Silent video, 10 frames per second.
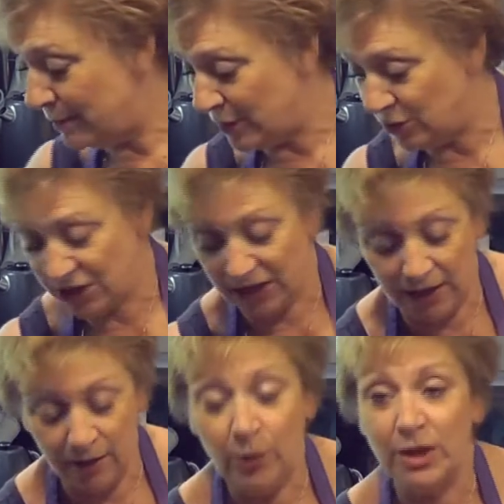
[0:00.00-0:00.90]

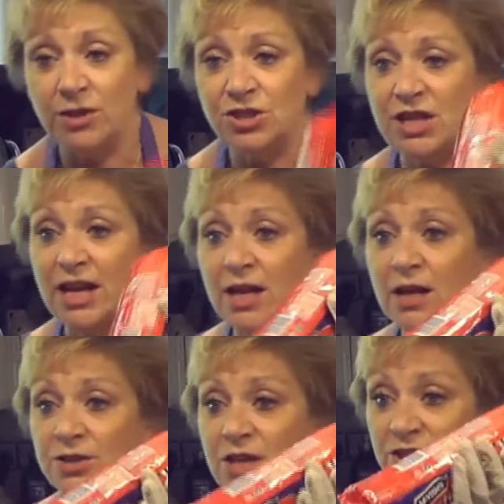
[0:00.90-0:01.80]
melting, we're going to take
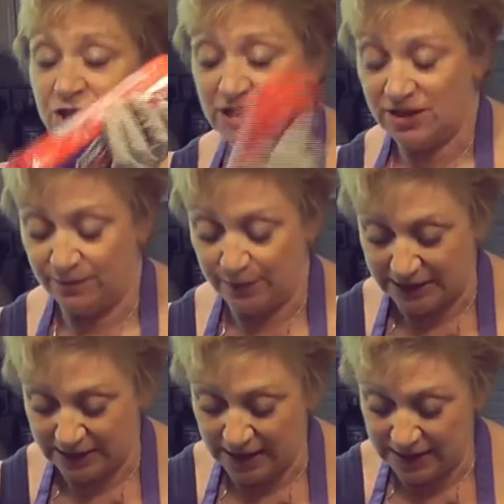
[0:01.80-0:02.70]
our digestive
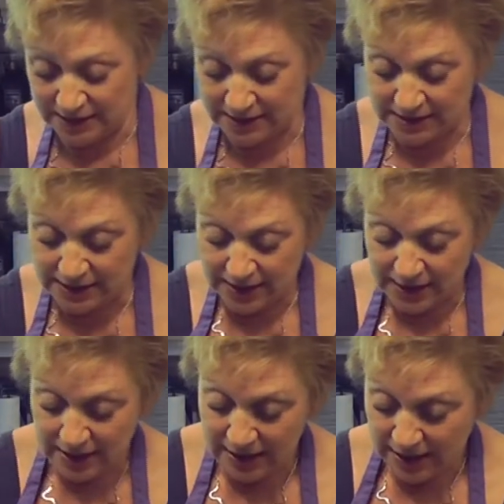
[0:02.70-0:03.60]
biscuits
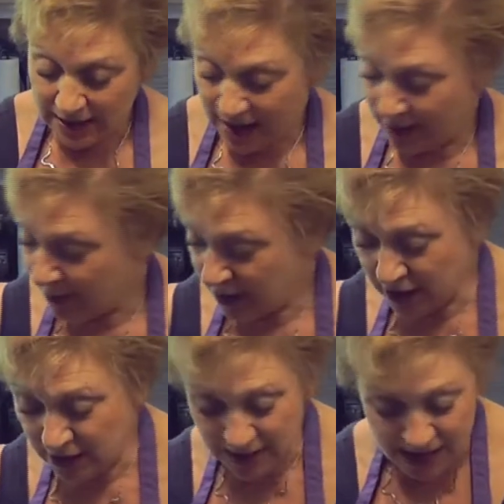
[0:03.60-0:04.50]
and we're going
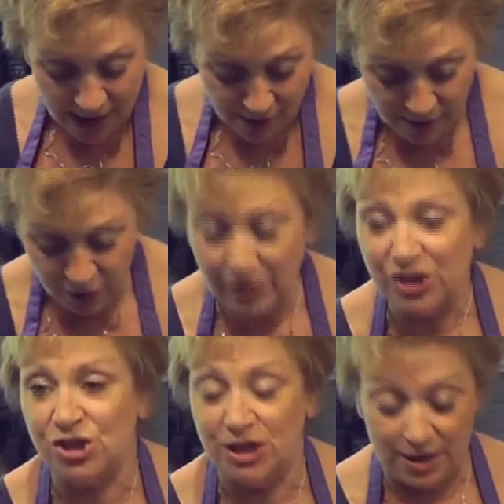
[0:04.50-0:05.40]
to get our
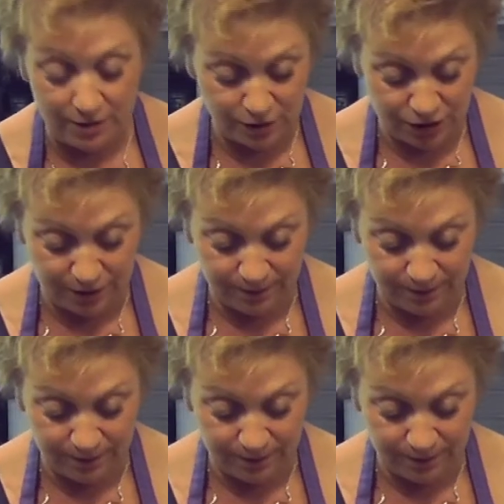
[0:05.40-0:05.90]
aggression out.